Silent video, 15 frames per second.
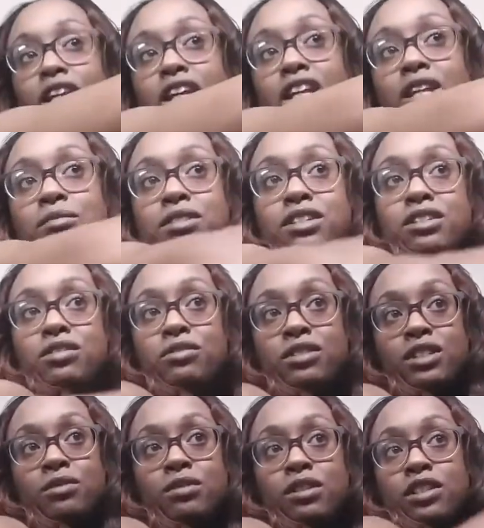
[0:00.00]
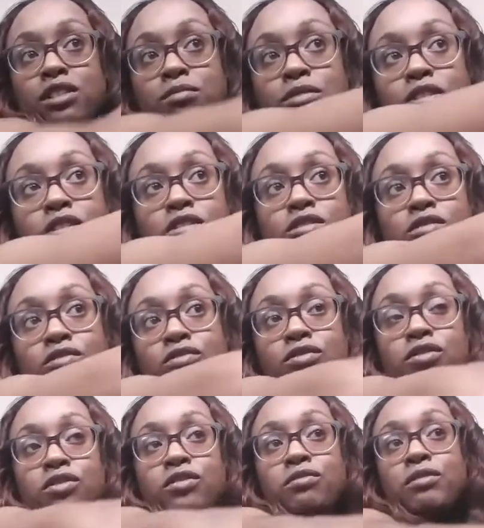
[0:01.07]
And I'm just doing this with a small tooth
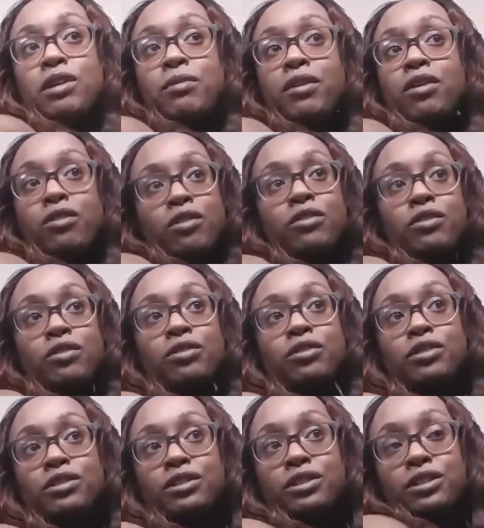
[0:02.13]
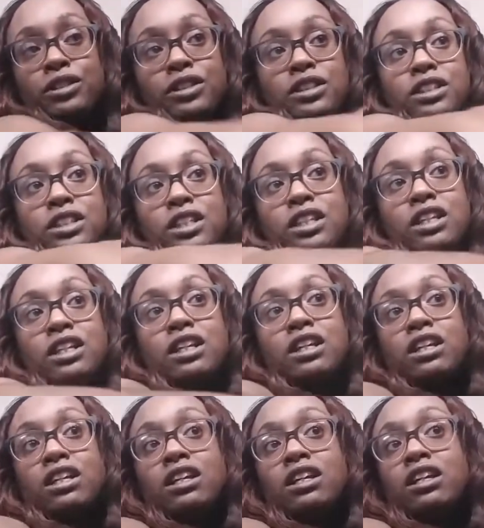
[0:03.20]
comb, that way all the curls
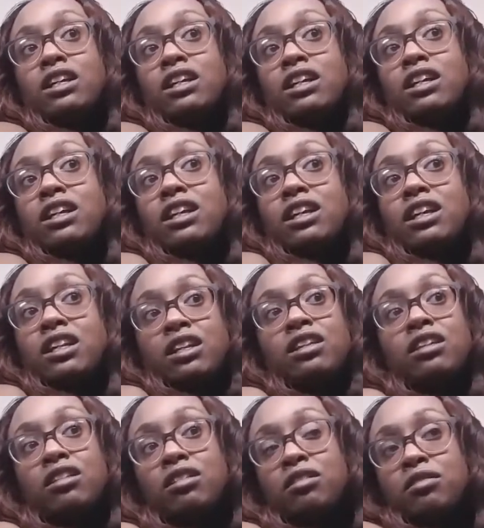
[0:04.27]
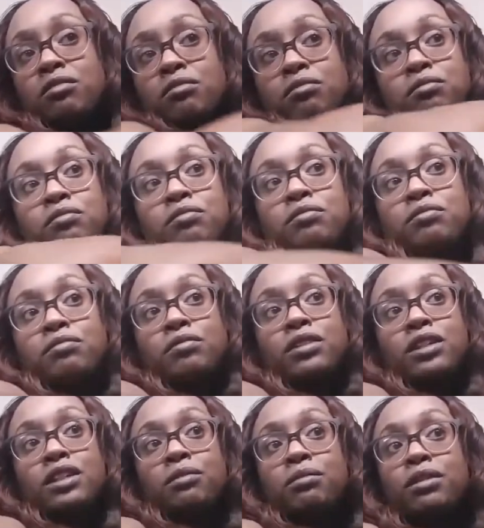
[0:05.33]
can
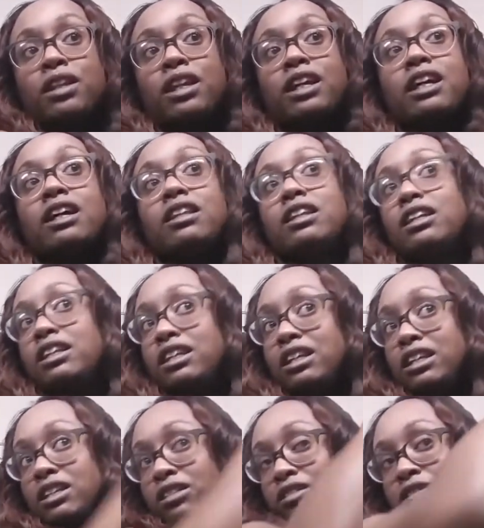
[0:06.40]
manipulate how they need